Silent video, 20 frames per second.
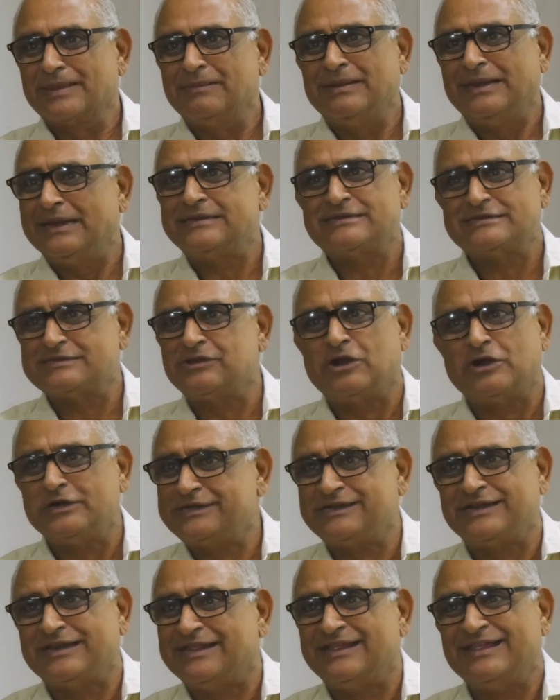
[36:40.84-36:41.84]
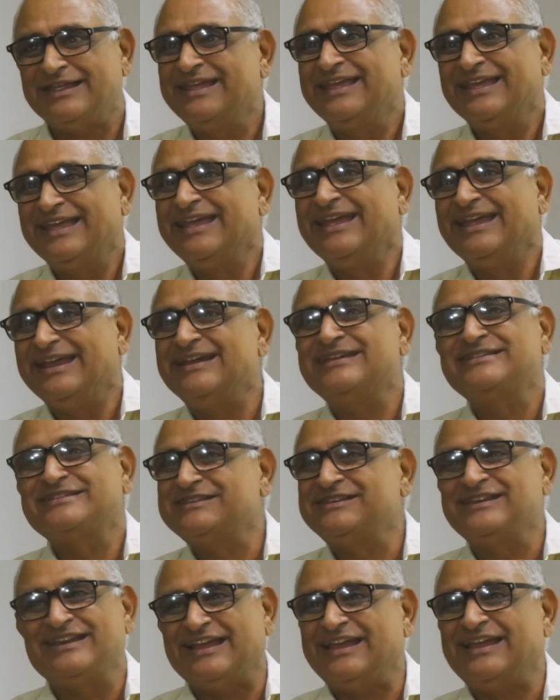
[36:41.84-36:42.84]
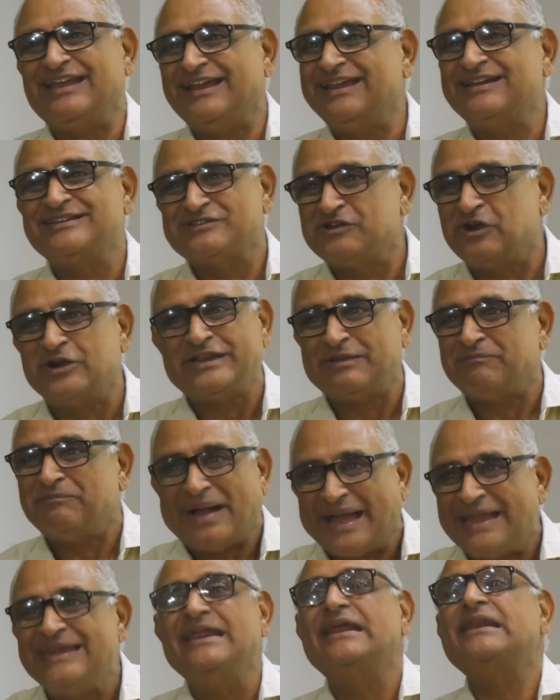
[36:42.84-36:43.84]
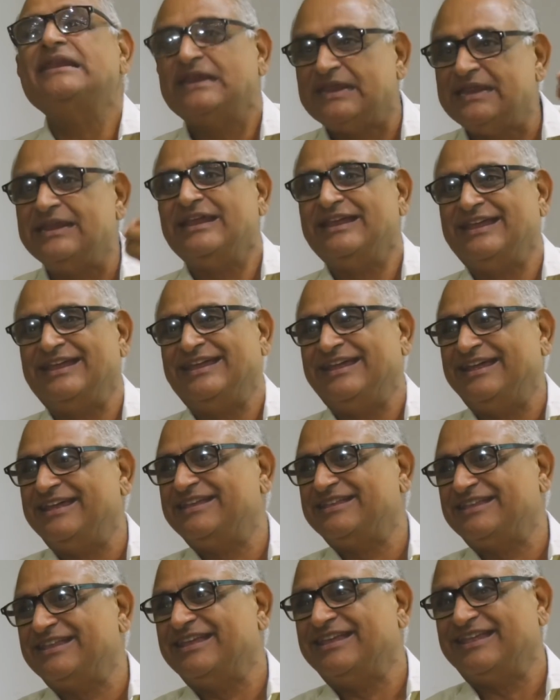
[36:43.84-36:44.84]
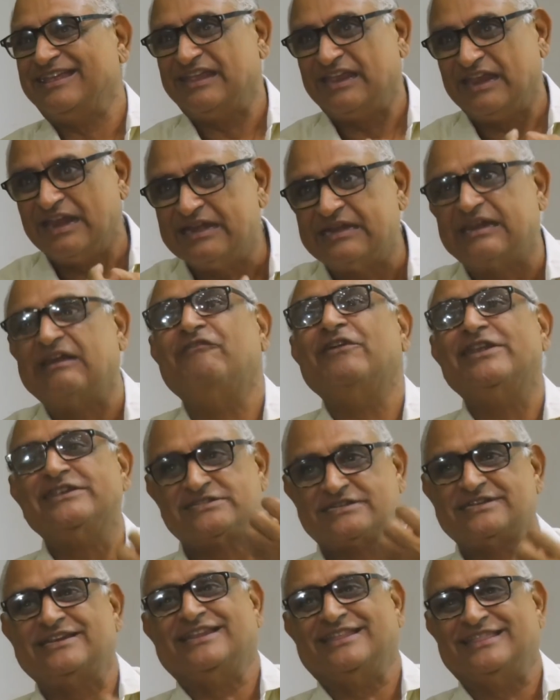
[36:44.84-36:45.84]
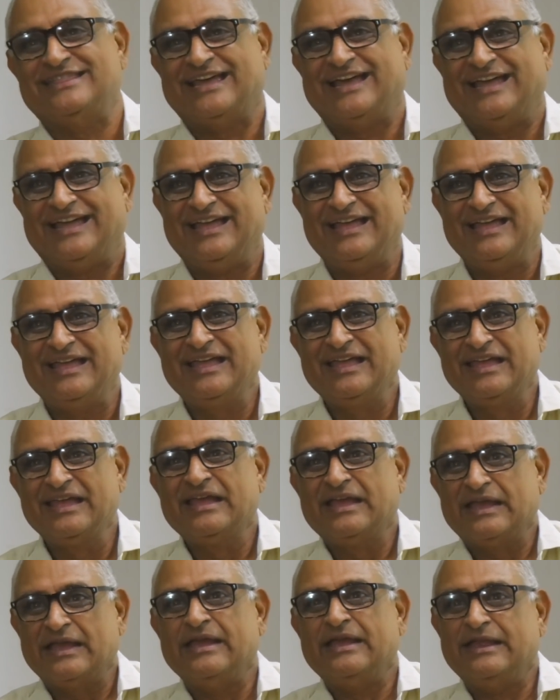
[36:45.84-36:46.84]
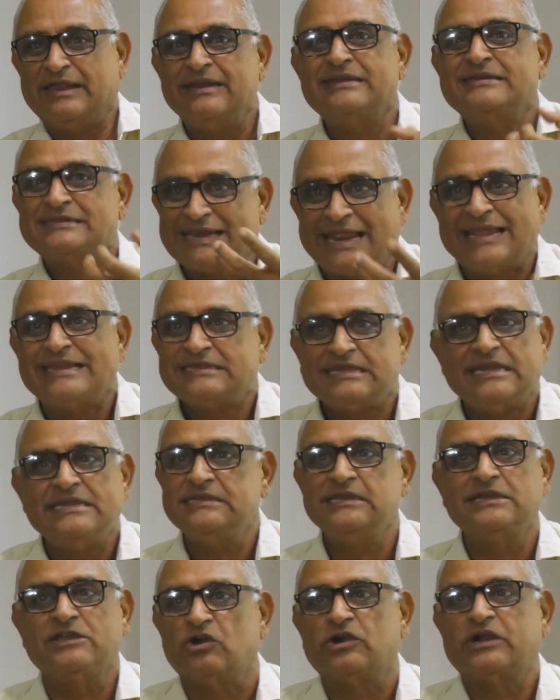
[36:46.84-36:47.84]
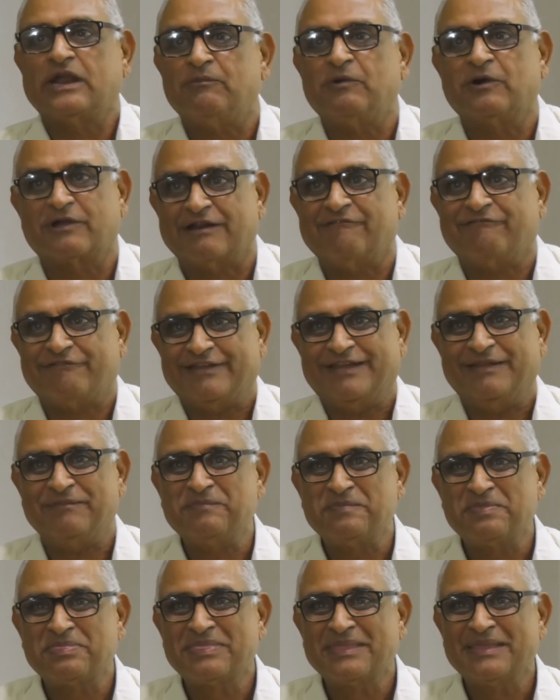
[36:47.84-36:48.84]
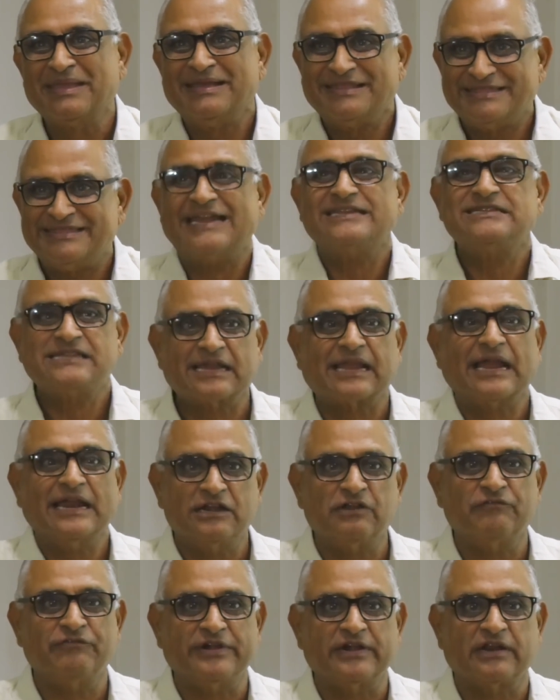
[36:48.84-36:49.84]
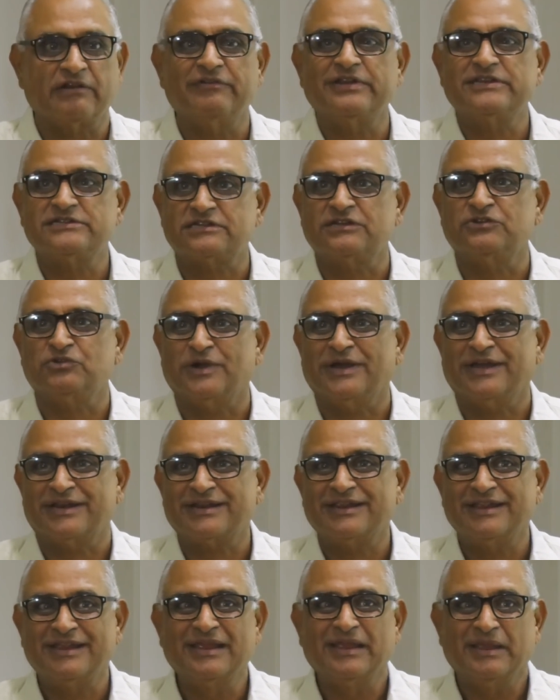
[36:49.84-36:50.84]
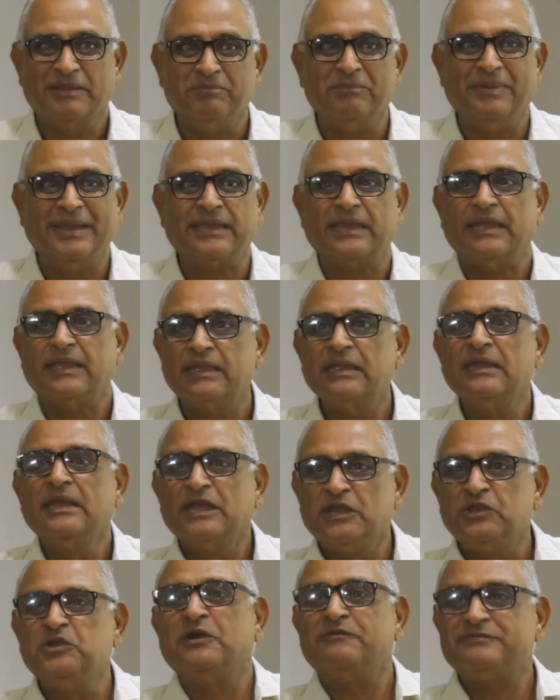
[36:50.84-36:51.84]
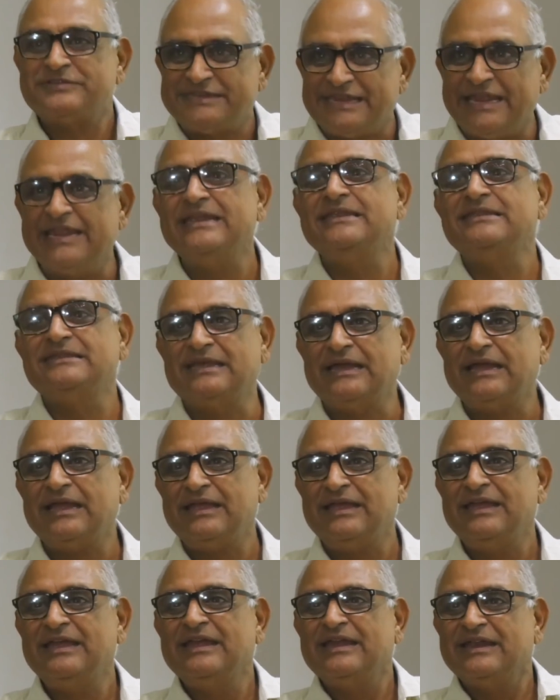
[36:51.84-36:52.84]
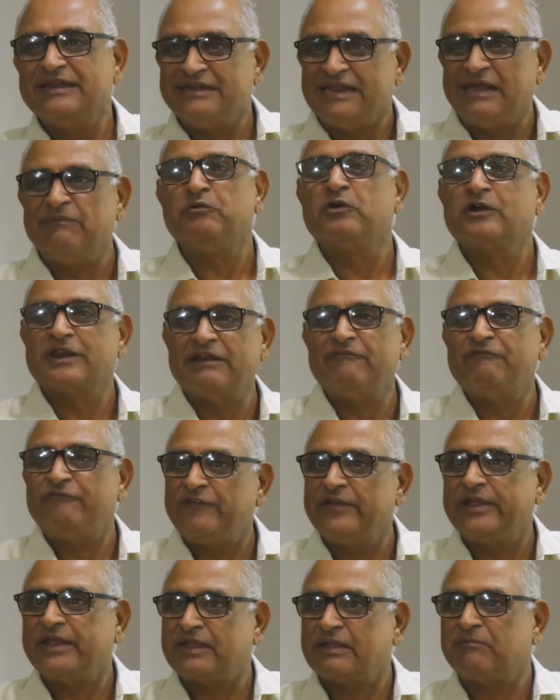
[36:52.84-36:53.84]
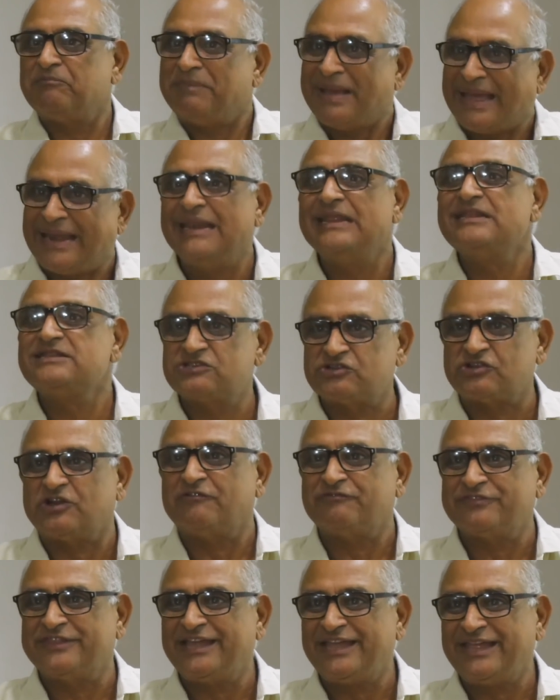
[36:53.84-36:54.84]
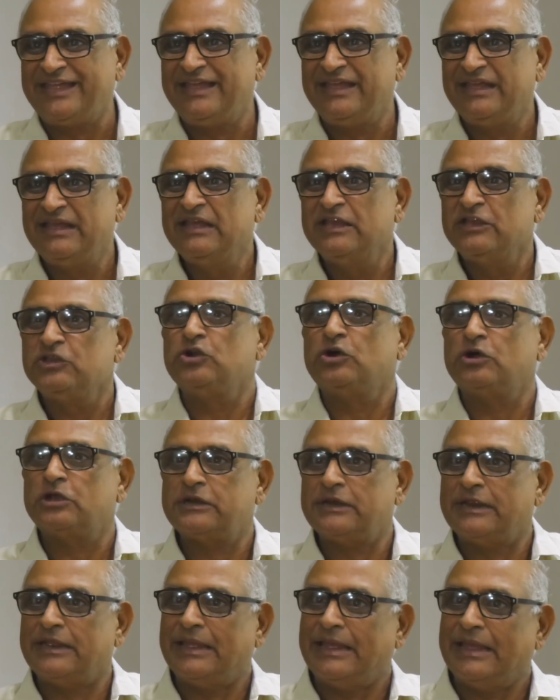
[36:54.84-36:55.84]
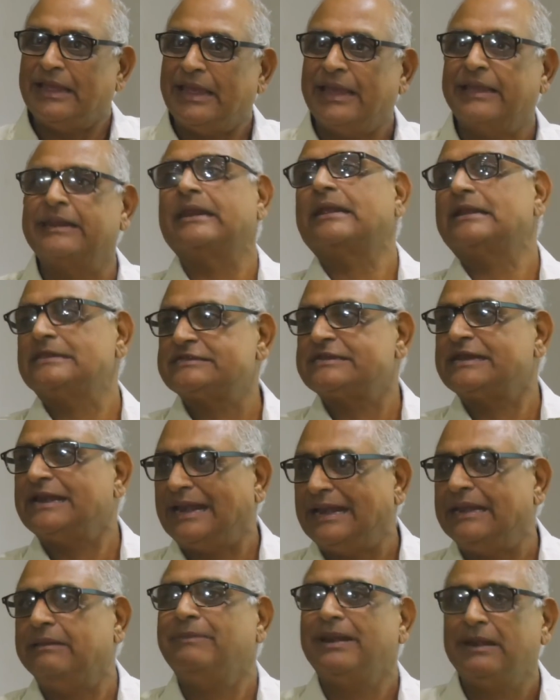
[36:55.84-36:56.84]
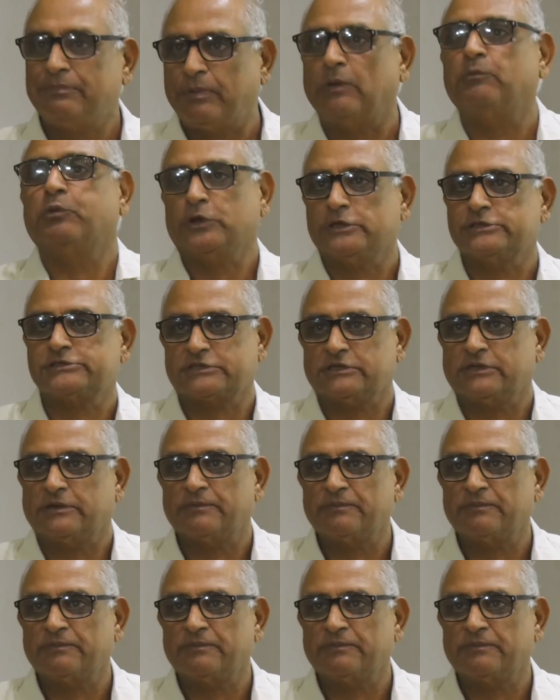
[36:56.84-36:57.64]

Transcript: It is not, uh, it's, it's not a minor uh, intervention in the, uh, it's like changing your demography. That's the kind of intervention you are making. You have changed the demographic balance of the your agricultural animal population.